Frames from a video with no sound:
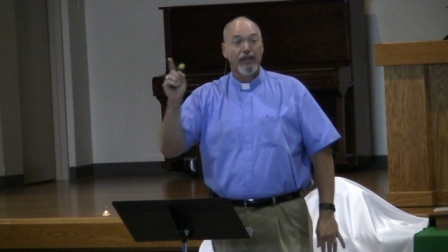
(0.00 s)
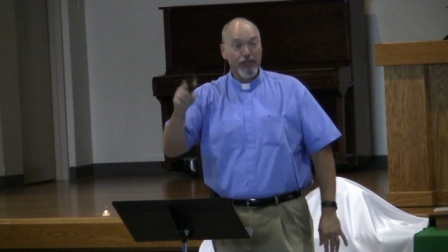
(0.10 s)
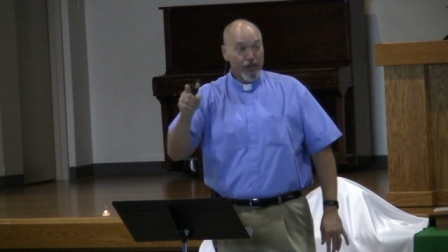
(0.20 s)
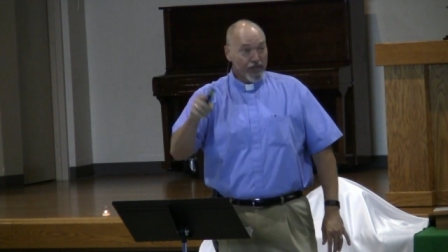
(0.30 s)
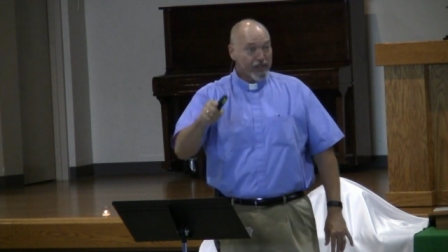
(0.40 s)

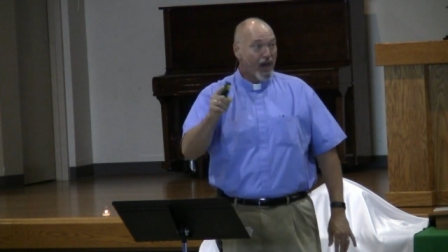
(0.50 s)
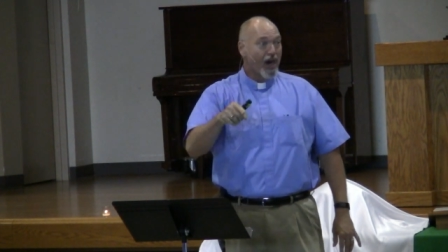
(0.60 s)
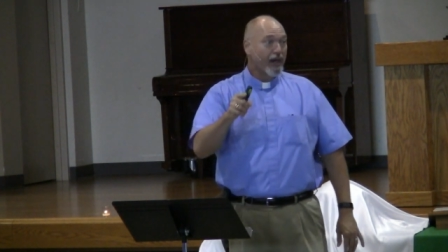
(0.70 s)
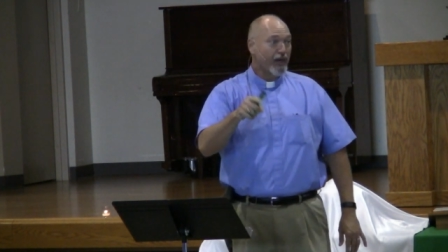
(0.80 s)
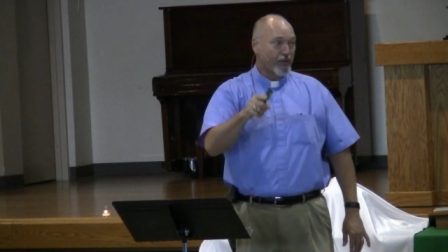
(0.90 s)
Your
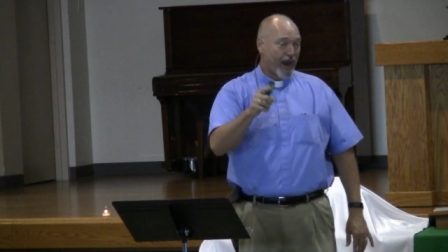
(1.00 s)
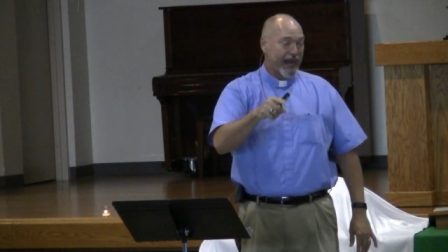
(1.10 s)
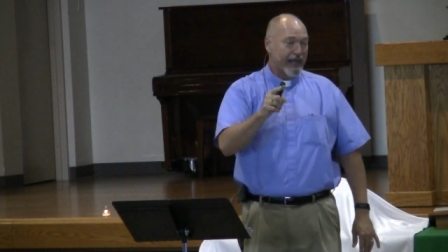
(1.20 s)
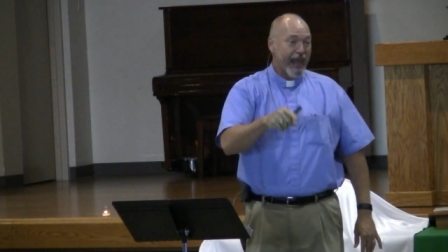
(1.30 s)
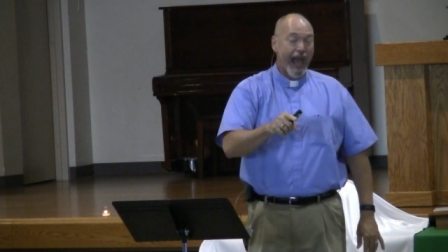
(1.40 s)
target
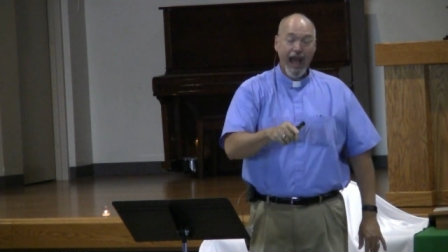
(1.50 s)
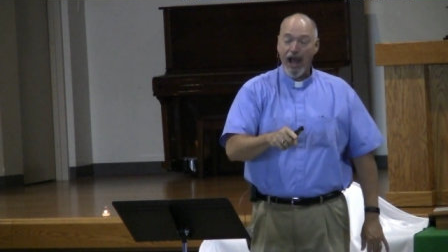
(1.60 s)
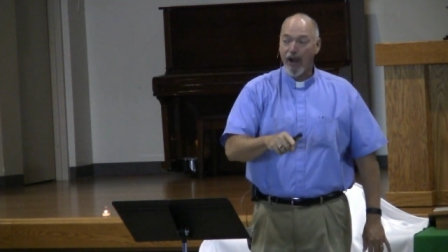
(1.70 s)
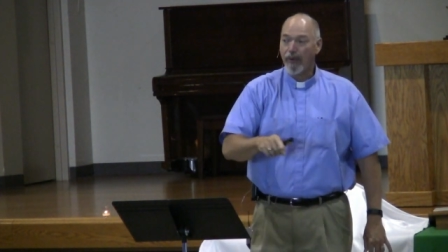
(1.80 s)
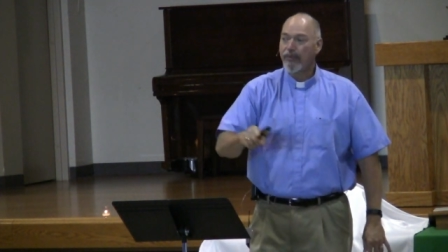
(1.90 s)
right
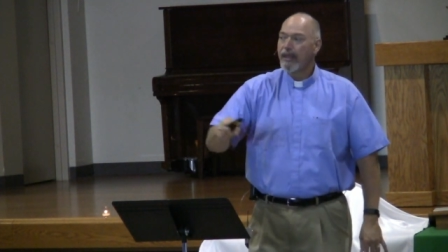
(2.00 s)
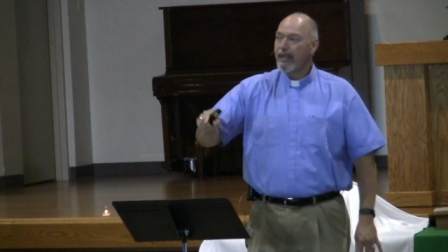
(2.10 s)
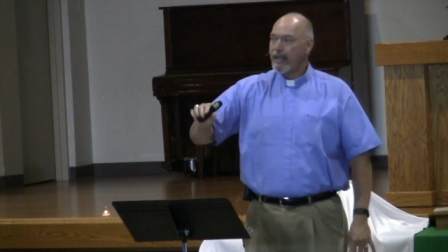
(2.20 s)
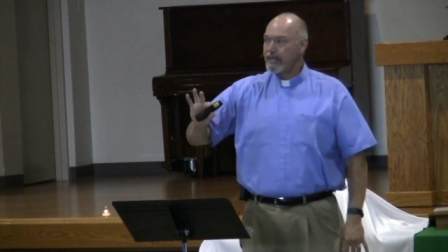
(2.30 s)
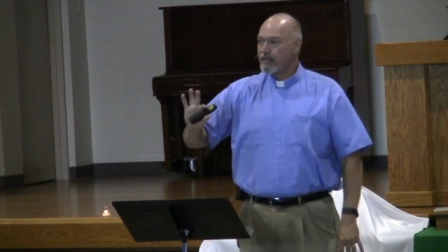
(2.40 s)
now
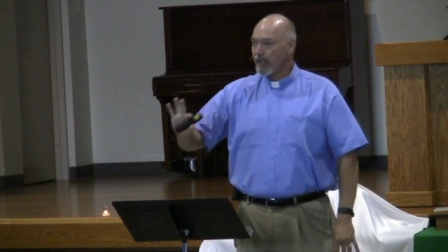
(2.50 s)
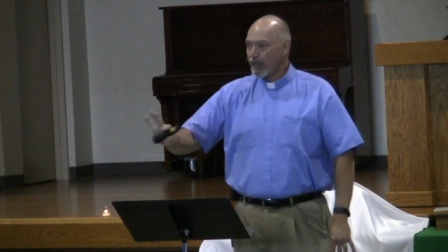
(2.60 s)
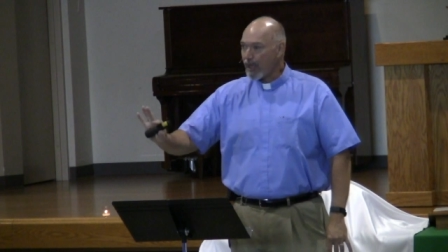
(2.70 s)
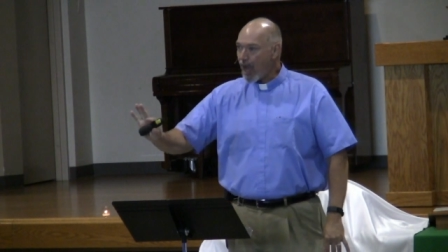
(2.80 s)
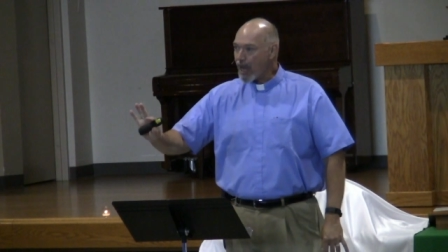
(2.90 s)
is the
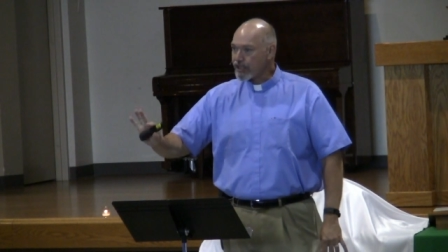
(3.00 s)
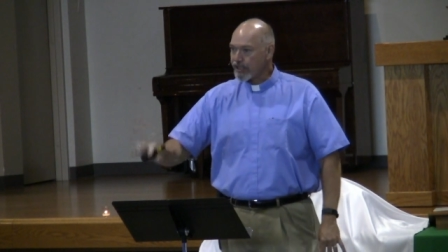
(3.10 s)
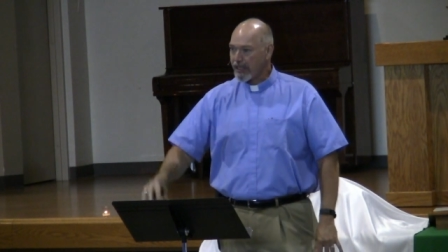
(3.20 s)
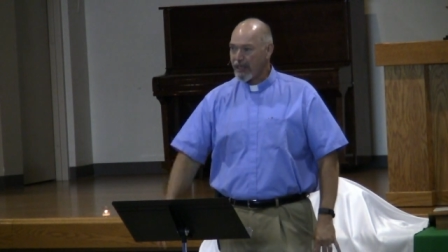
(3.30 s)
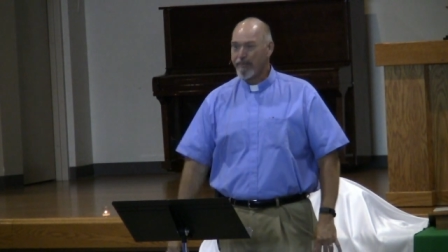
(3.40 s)
lost
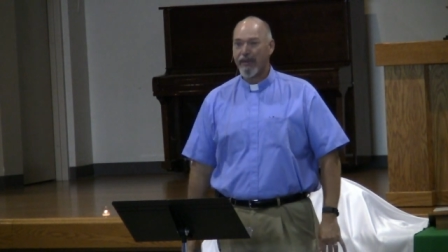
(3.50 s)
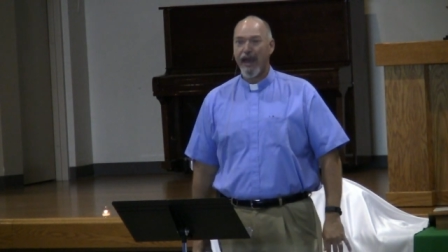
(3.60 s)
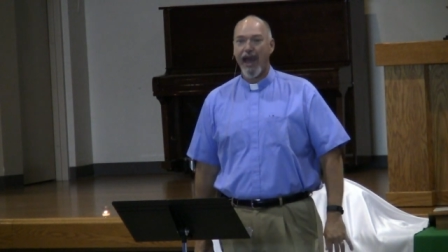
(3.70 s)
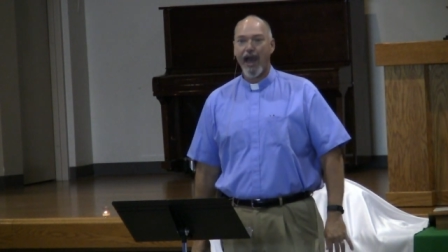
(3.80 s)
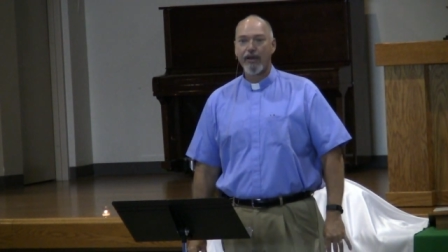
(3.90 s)
sheep of
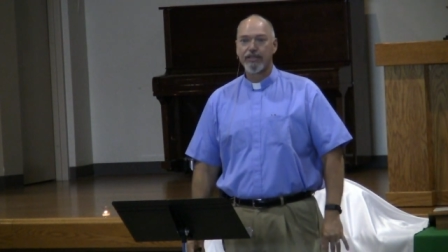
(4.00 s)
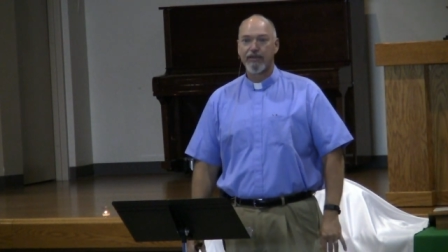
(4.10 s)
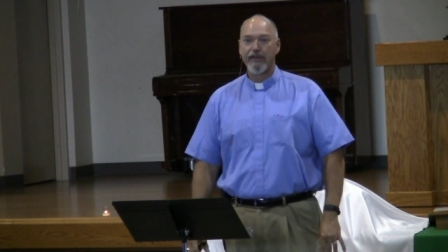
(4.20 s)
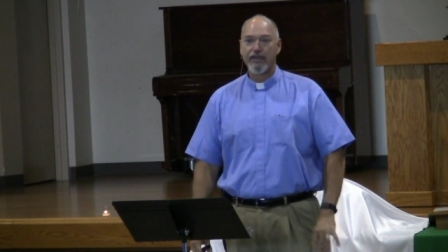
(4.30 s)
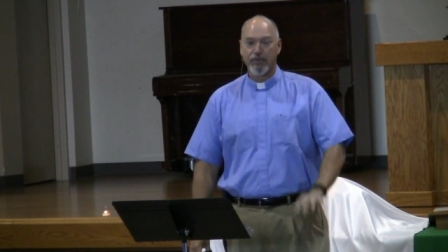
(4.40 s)
the house
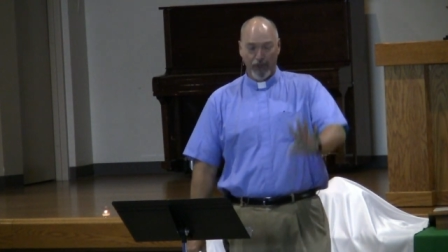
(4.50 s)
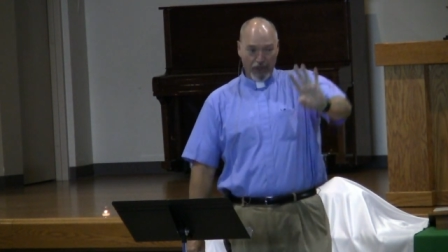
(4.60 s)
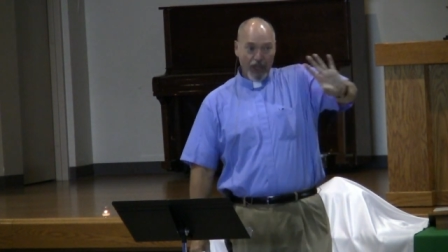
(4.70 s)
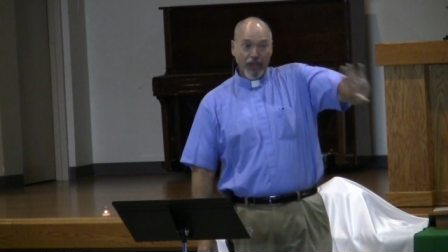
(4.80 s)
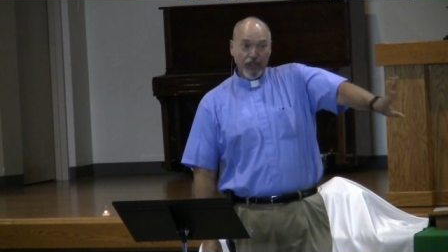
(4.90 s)
of Israel.
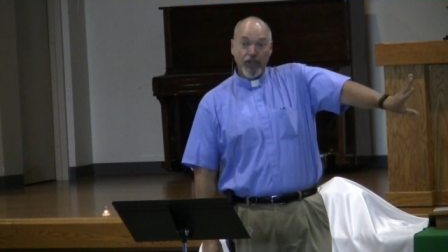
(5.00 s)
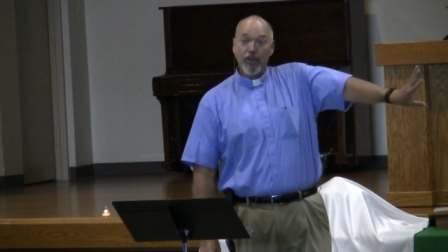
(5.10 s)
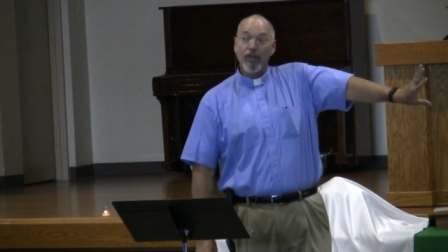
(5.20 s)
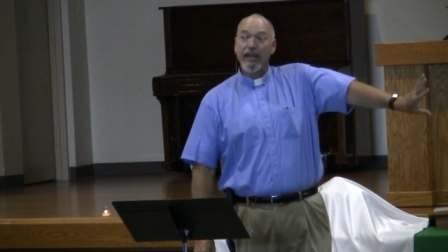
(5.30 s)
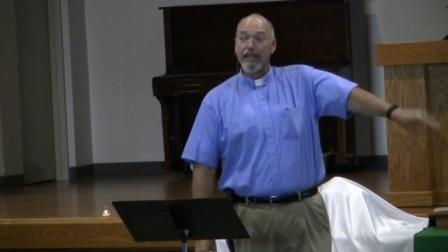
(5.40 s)

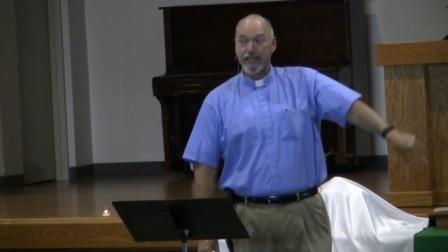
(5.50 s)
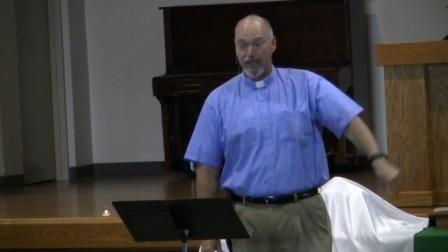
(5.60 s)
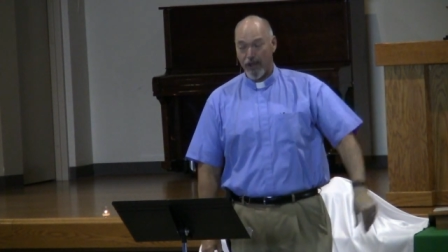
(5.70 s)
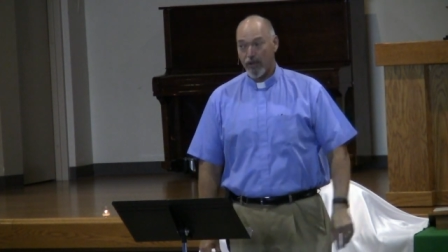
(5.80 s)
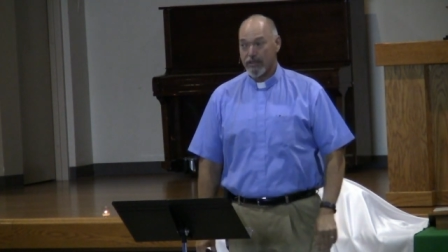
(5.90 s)
You'll get to
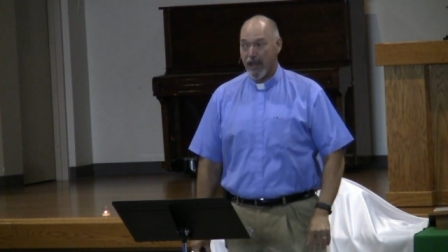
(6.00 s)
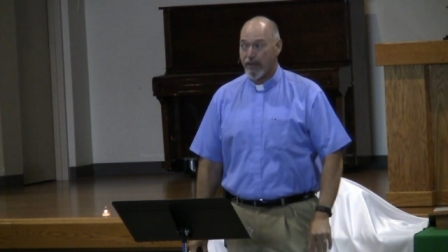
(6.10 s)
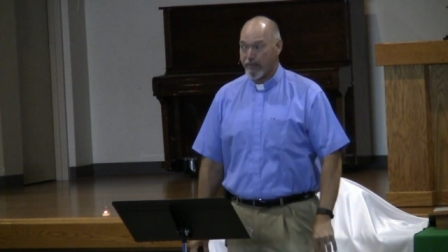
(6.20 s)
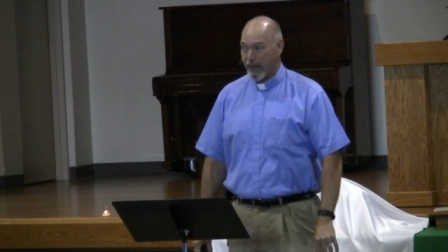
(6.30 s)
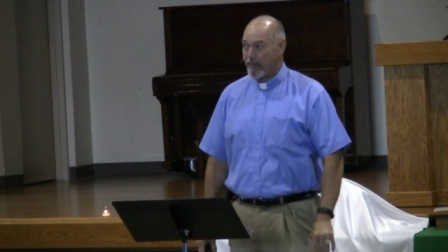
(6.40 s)
those
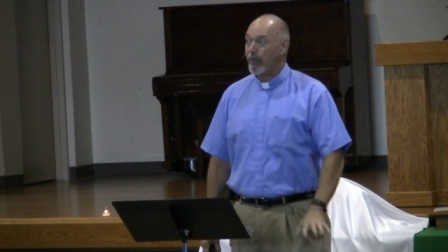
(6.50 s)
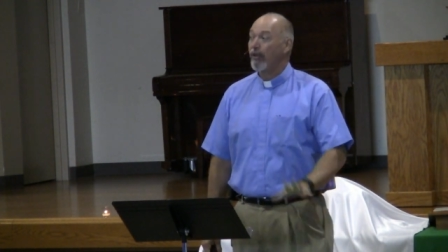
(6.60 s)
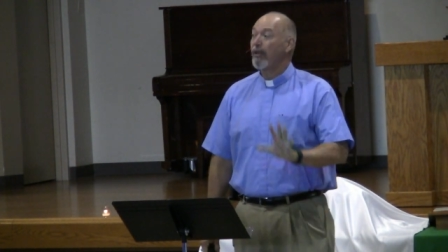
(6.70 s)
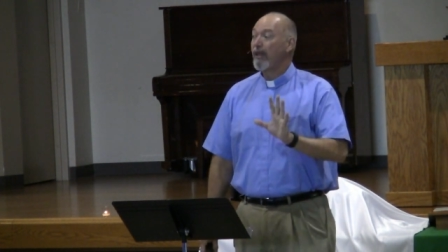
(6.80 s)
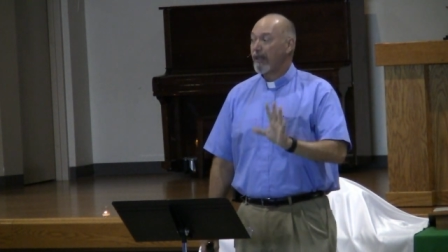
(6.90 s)
other
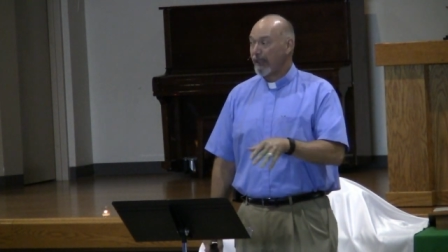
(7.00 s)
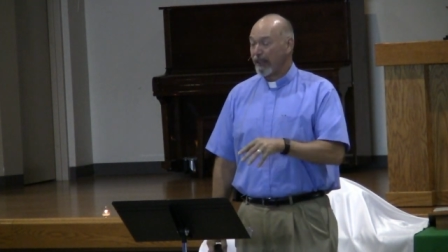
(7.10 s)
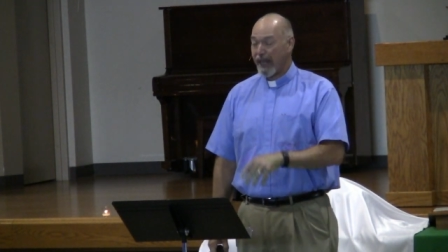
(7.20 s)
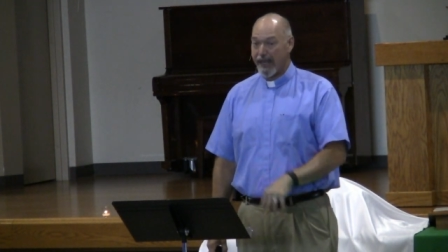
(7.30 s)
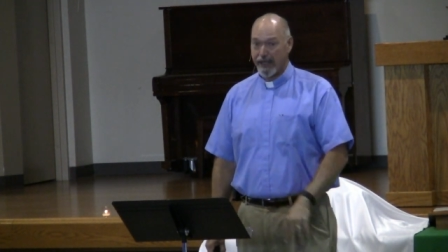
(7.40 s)
people
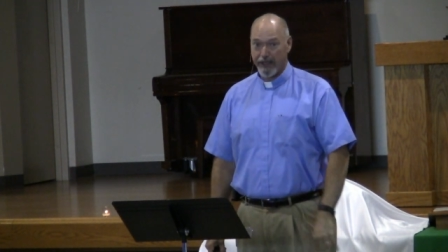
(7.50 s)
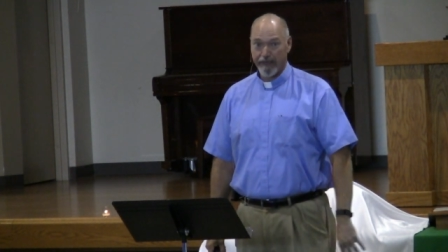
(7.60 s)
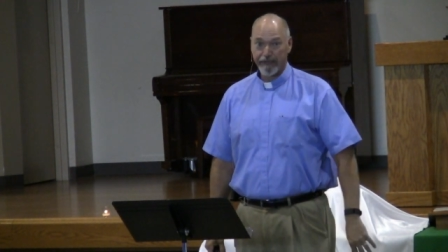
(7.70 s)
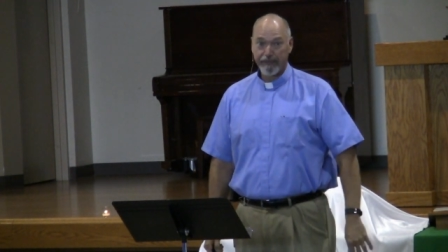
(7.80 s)
later.